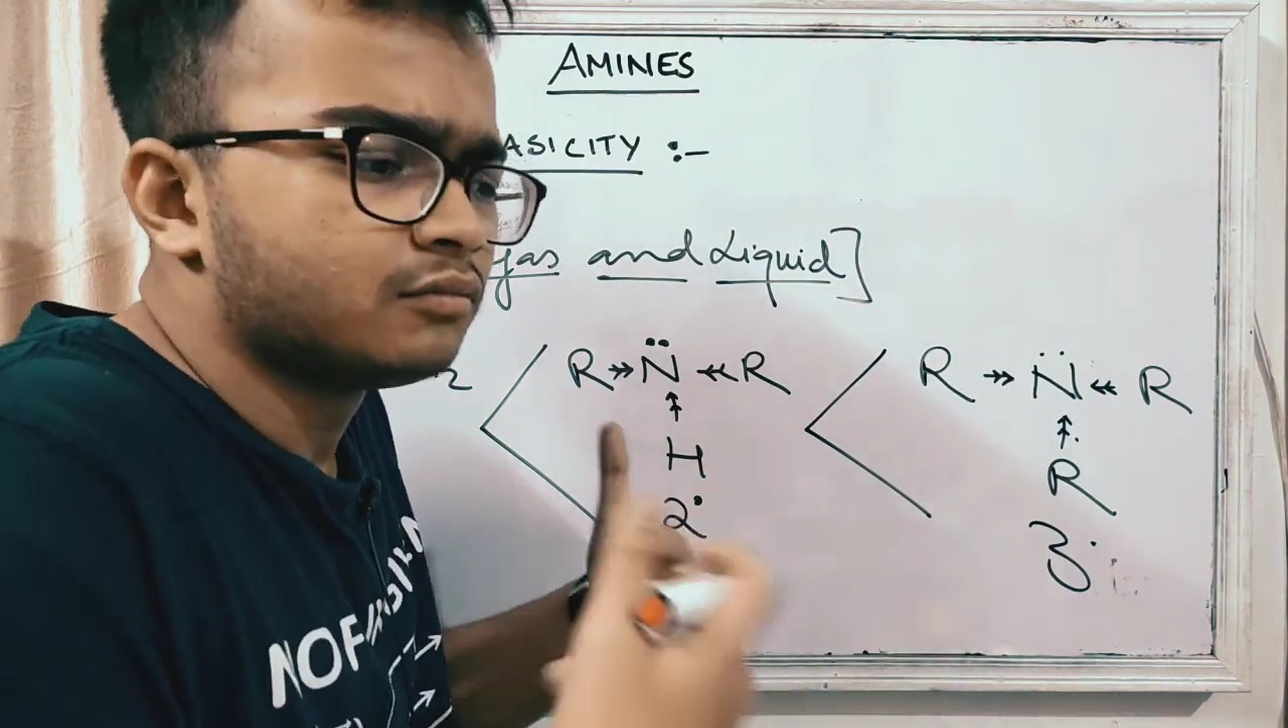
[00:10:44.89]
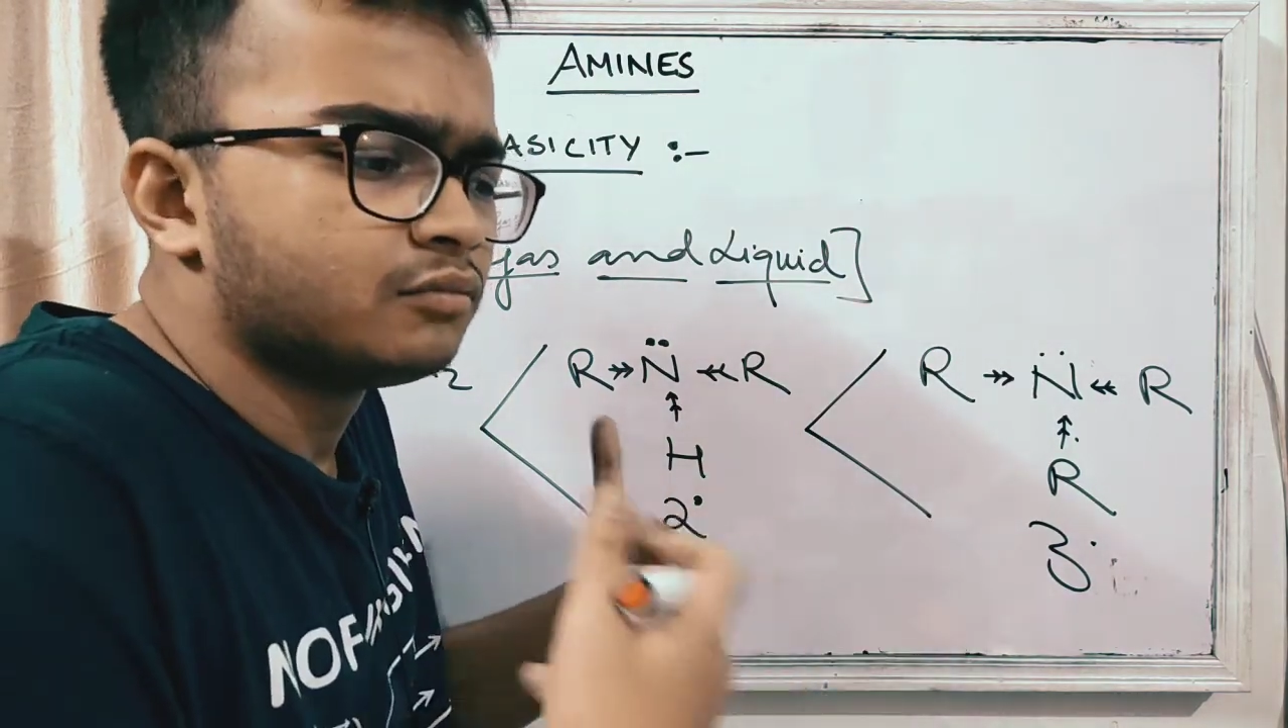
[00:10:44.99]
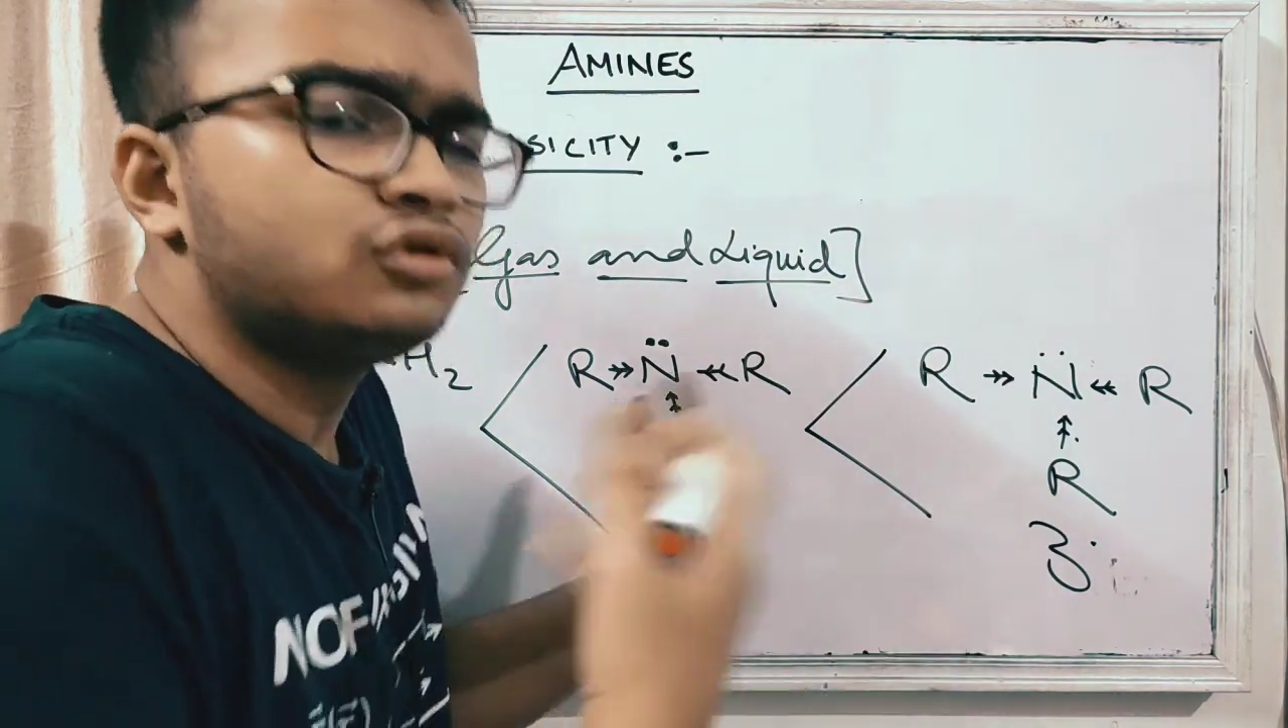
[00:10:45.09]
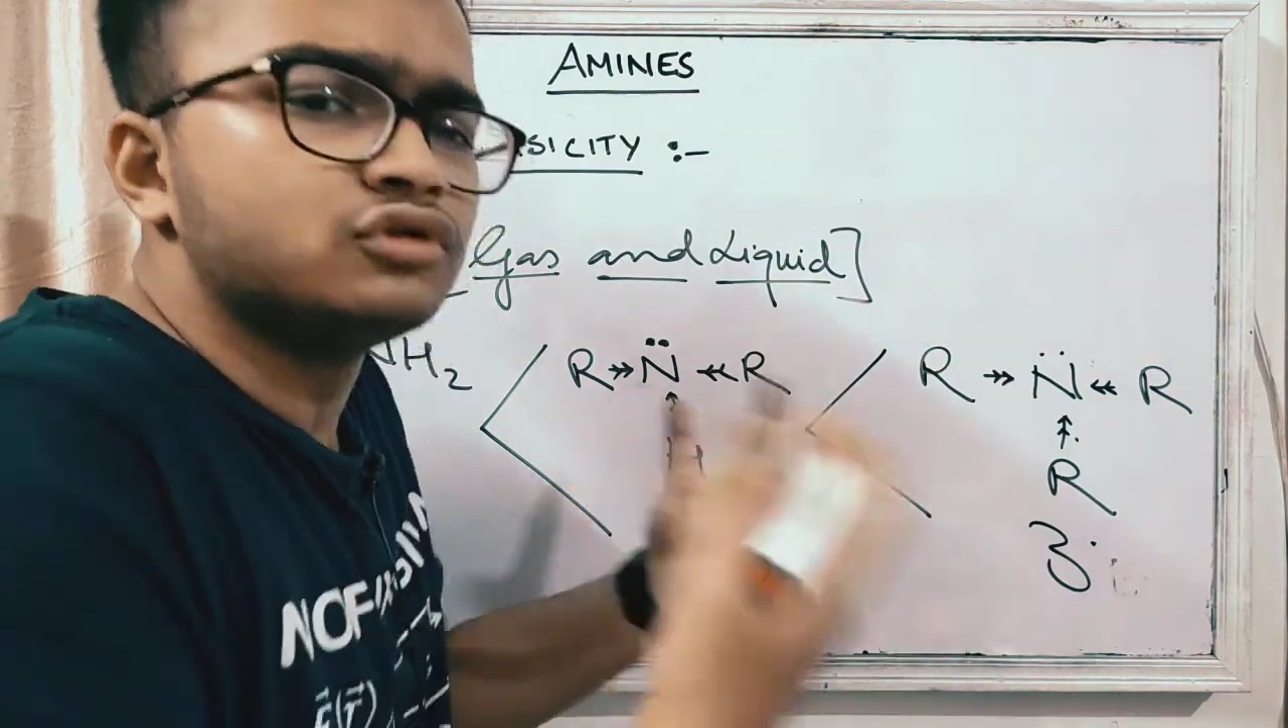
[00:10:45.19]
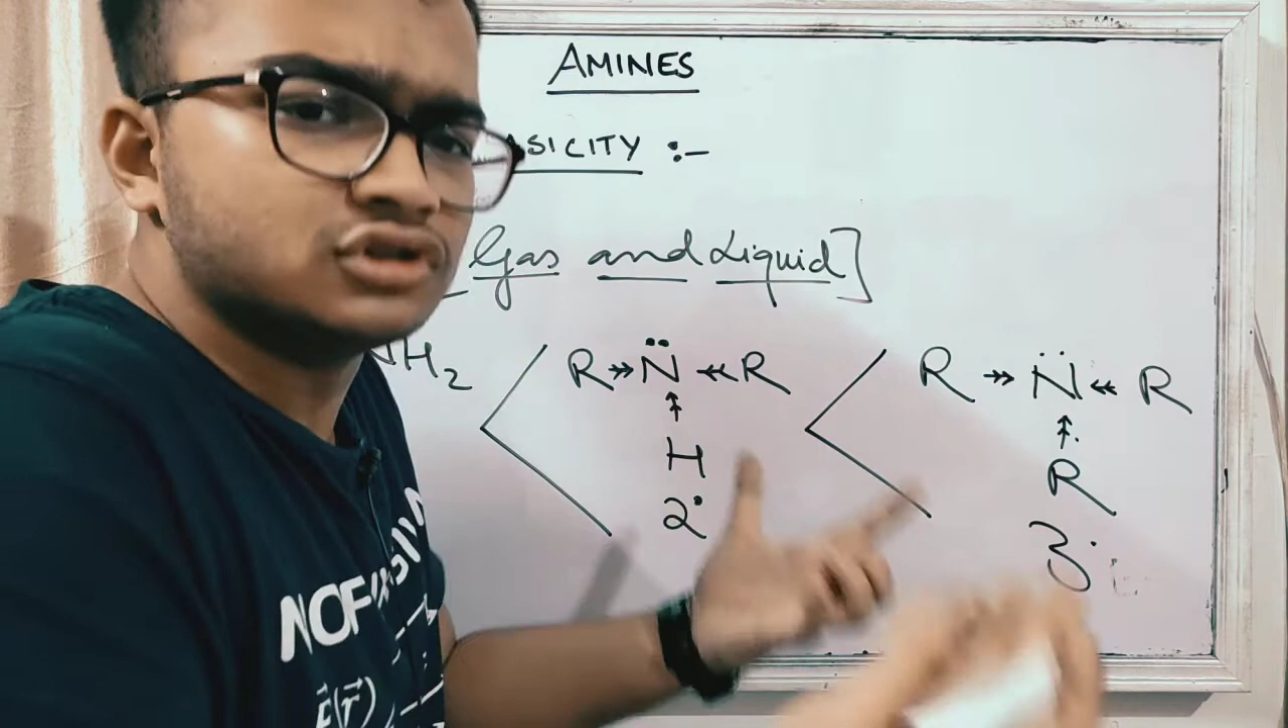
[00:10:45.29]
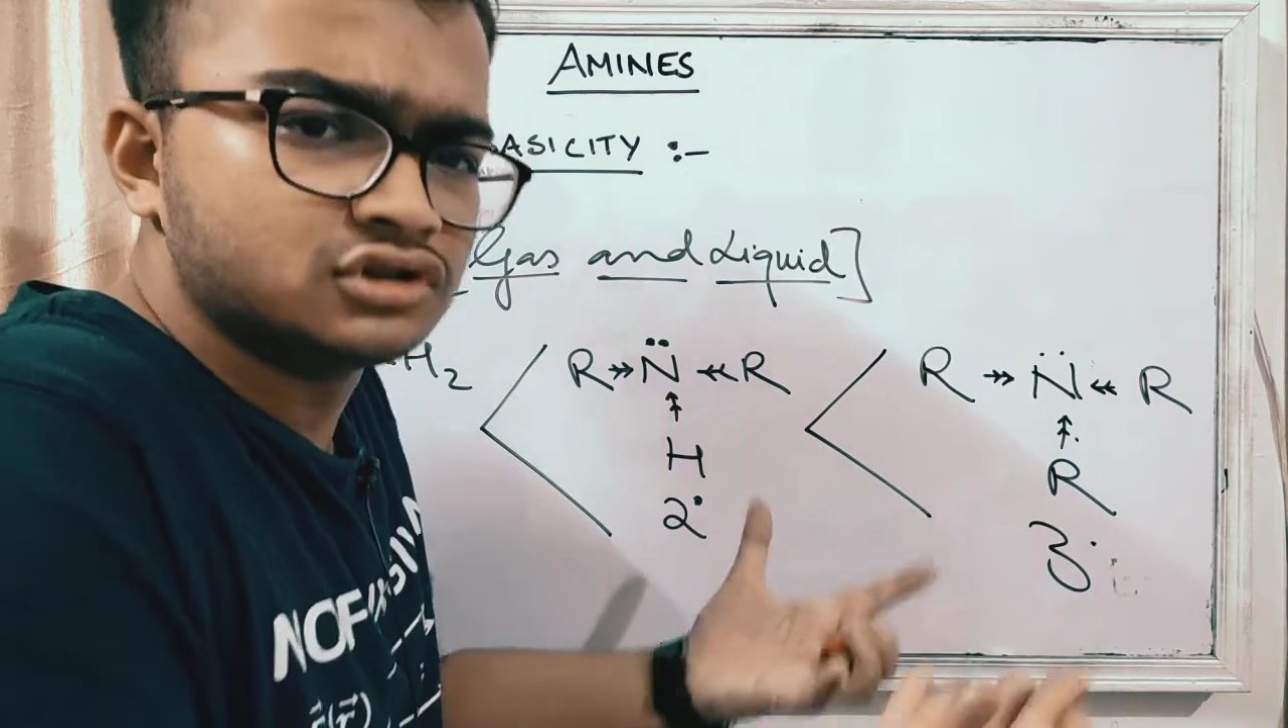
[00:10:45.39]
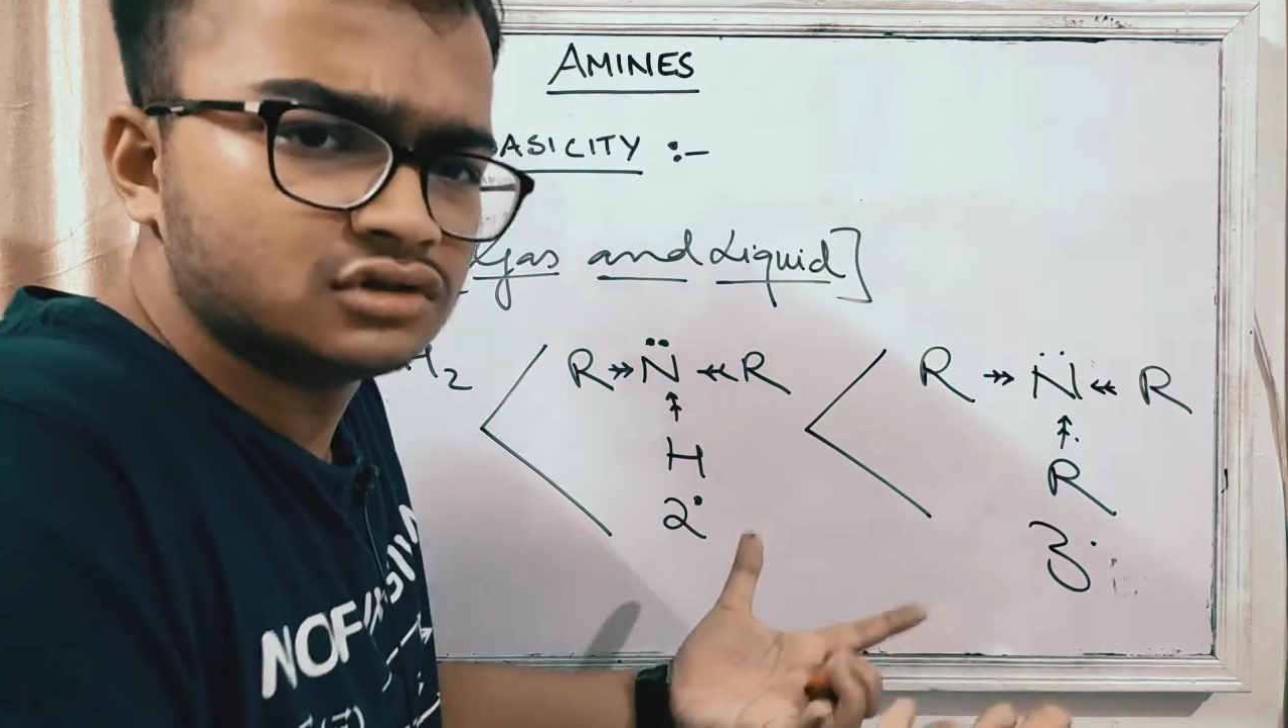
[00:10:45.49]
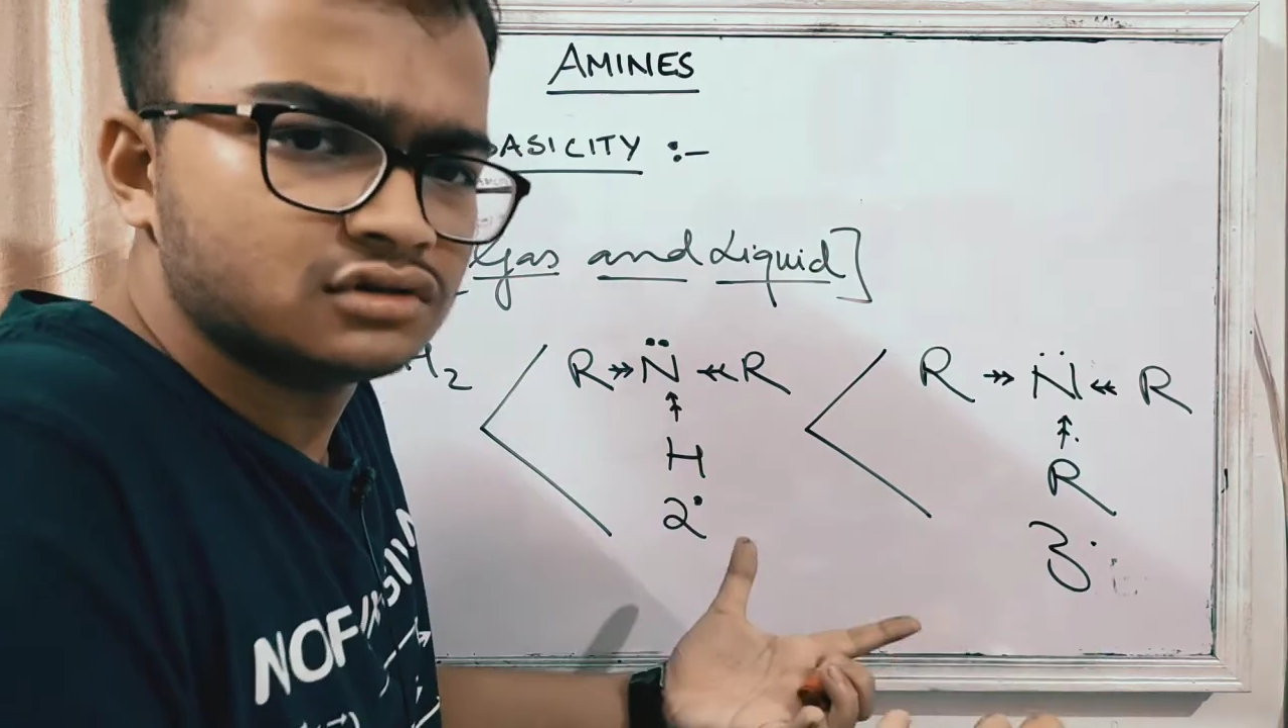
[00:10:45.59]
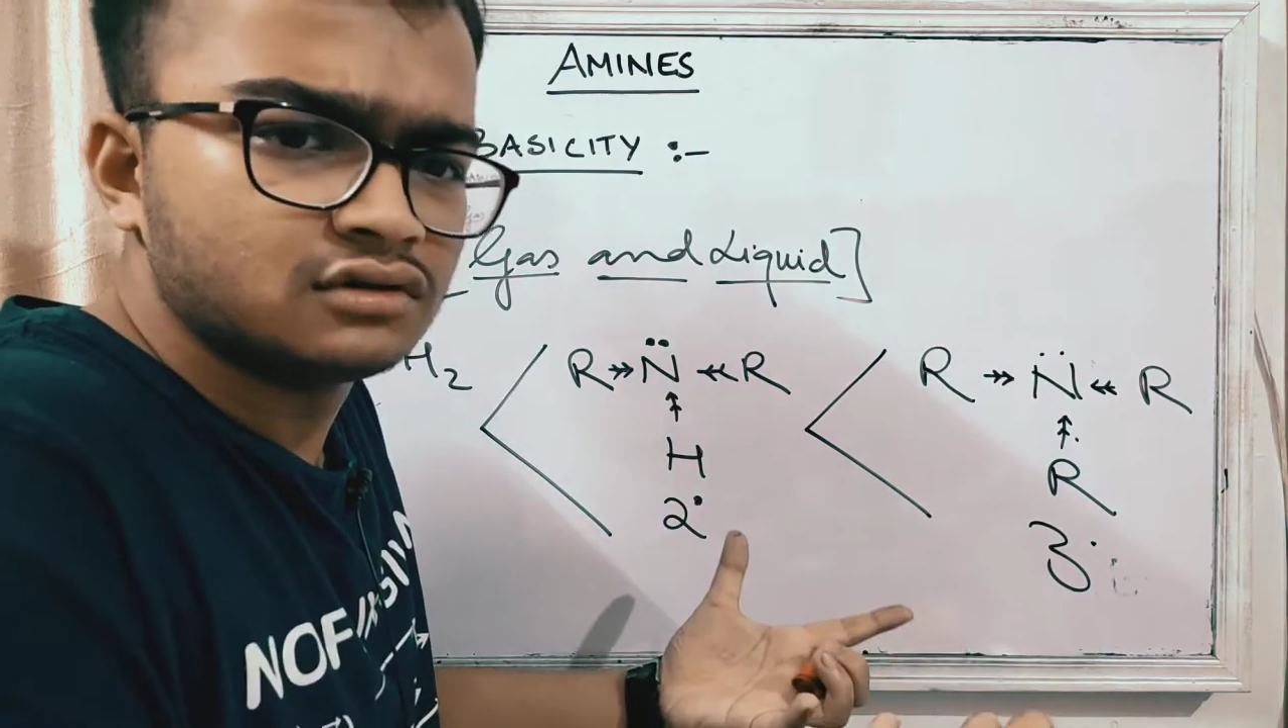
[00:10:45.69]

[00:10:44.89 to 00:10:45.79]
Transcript: pushed